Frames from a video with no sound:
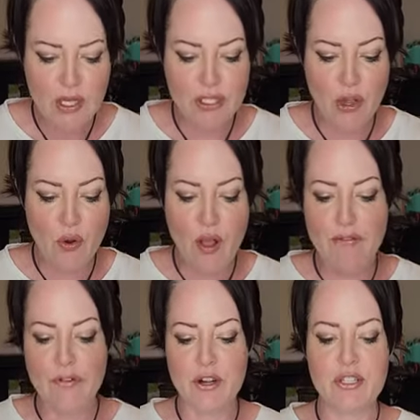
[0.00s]
So
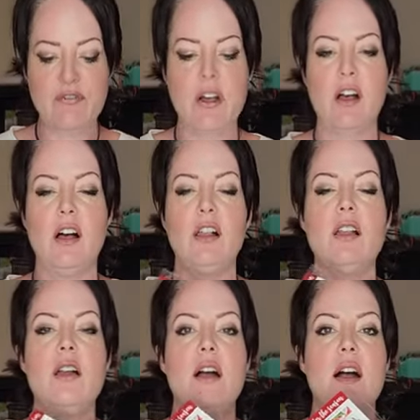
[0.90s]
first of
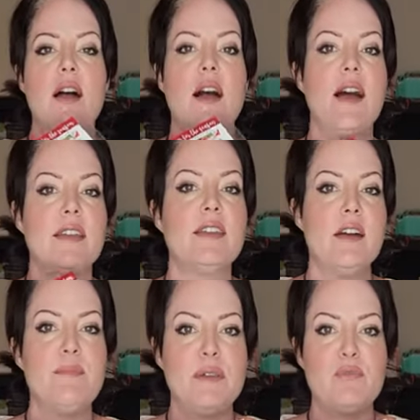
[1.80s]
all, I
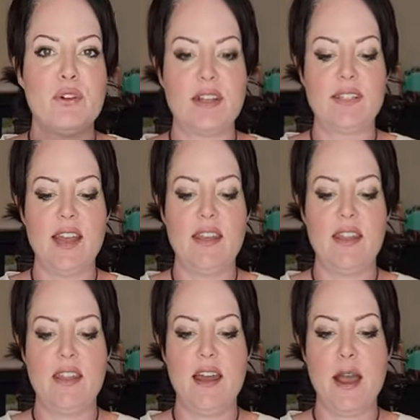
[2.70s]
cannot be more
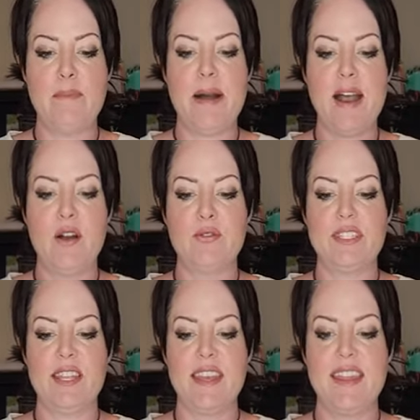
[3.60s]
excited about
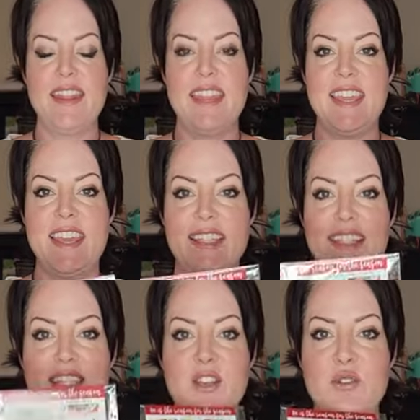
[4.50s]
these.
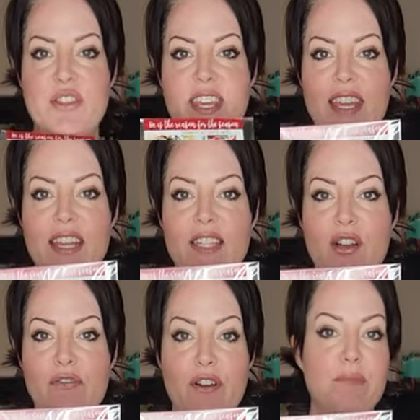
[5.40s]
So these
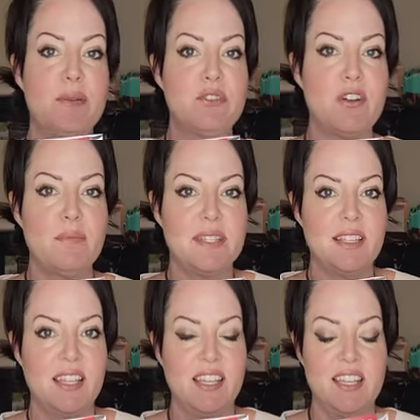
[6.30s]
are from Lemon Drops and
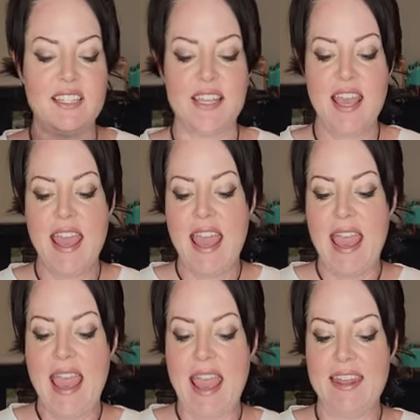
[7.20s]
Lilies
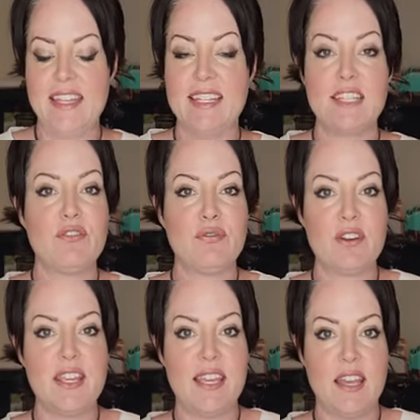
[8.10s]
and this is the
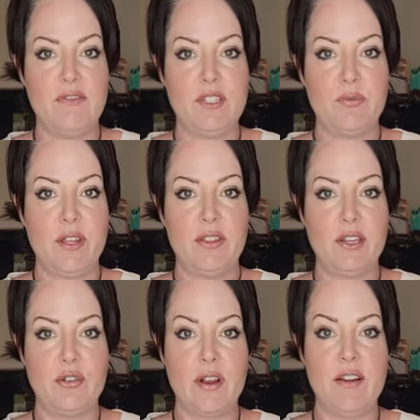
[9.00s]
free gift with the
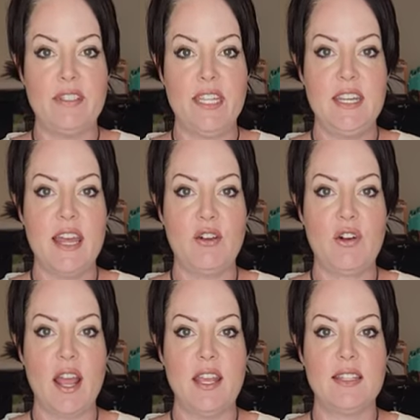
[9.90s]
Crafting and
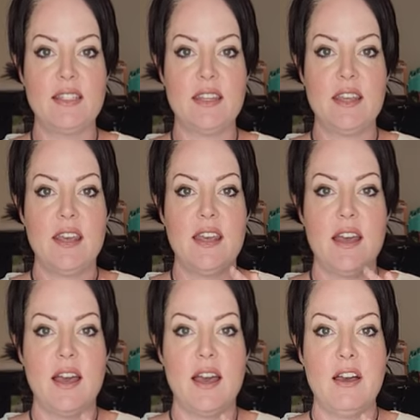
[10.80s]
Christ
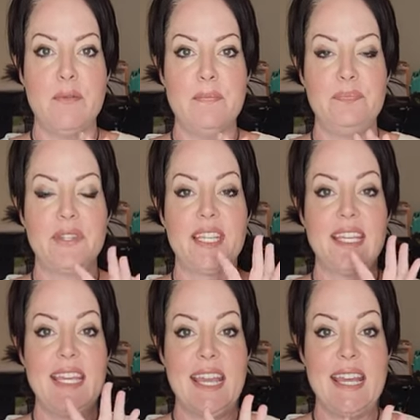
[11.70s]
um,
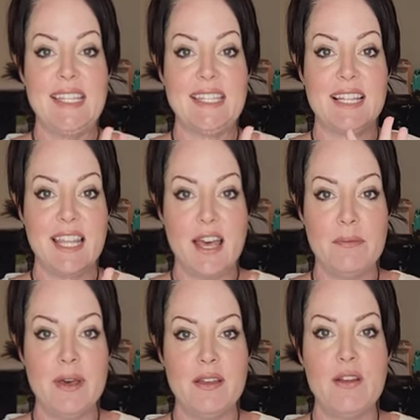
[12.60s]
kit
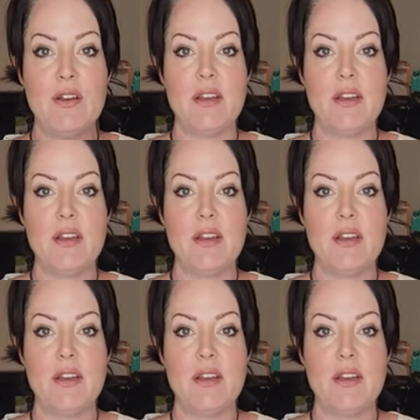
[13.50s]
club